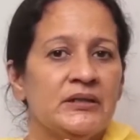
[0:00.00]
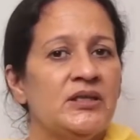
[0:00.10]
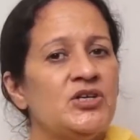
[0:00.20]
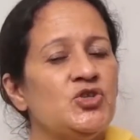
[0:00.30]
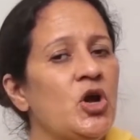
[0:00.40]

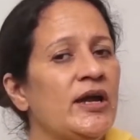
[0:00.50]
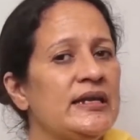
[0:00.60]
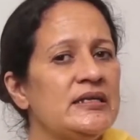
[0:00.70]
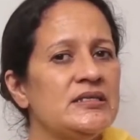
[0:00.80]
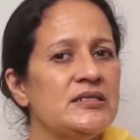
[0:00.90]
the
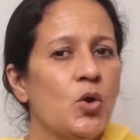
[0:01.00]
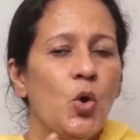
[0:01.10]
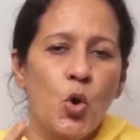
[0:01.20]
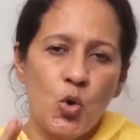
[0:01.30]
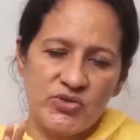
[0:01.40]
soil is
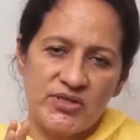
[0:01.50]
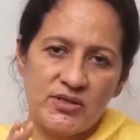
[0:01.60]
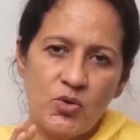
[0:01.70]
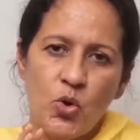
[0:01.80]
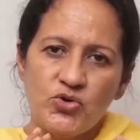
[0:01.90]

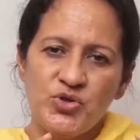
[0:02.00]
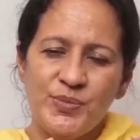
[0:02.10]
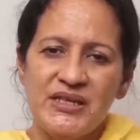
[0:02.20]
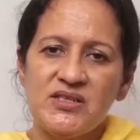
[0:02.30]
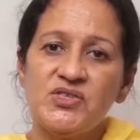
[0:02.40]
coarse. Coarse
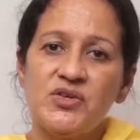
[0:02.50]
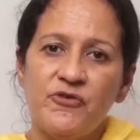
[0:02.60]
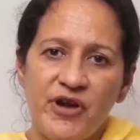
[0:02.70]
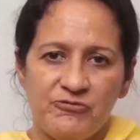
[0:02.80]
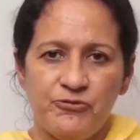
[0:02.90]
means
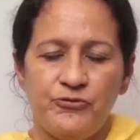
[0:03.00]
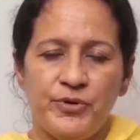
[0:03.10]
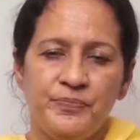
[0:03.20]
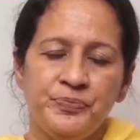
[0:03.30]
rough.